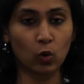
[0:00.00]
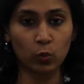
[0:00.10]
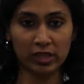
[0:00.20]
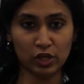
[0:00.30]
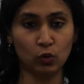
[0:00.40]

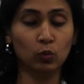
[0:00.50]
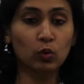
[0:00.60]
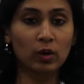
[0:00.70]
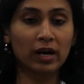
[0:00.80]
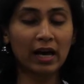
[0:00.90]
with you
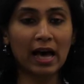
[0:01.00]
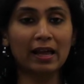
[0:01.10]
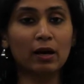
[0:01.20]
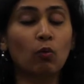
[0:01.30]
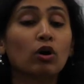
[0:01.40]

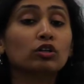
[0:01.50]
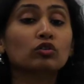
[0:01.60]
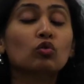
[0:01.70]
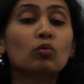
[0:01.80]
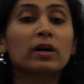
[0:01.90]
and I want to
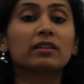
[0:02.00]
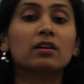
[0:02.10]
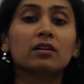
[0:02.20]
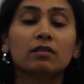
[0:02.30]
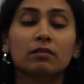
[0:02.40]
know
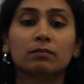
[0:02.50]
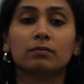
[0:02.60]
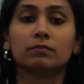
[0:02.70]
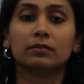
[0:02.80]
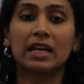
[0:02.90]
whether
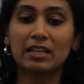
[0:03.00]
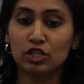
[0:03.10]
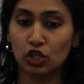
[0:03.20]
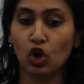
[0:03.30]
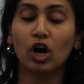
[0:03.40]
that
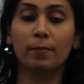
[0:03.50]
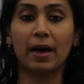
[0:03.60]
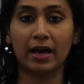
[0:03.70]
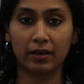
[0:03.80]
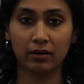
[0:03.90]
is your
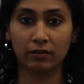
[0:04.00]
bag.